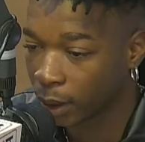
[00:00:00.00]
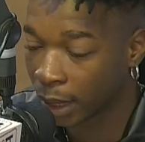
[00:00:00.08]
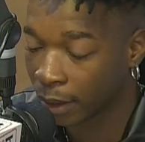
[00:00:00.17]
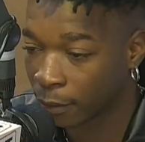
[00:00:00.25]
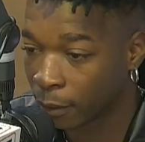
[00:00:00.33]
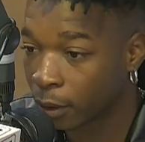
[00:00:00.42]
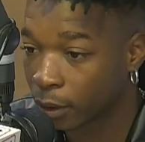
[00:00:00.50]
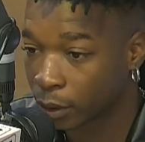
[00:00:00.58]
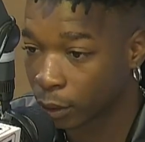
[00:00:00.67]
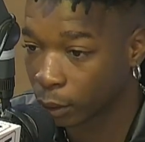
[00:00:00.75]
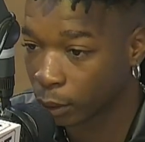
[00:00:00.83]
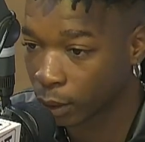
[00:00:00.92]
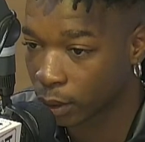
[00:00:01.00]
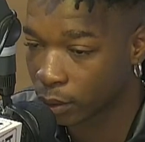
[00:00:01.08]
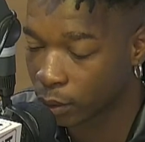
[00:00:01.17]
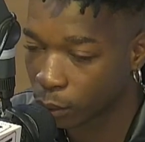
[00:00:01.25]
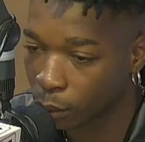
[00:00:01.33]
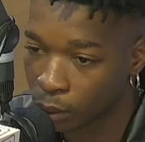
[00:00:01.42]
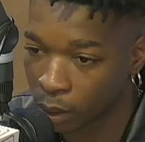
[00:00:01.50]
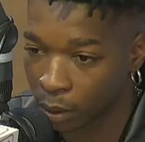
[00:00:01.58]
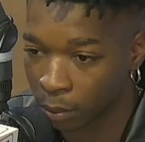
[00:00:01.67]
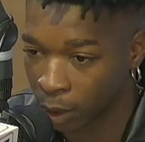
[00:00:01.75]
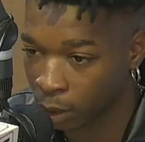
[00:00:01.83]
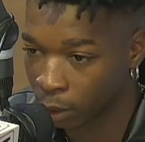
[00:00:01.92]
I've learned a lot. School taught
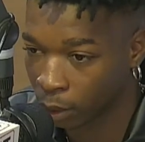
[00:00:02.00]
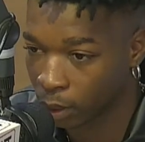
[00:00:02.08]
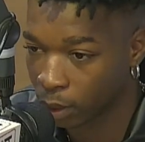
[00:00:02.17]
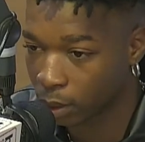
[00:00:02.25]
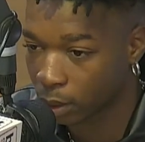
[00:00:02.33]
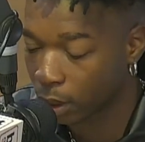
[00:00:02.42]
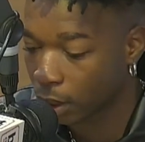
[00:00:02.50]
me a lot.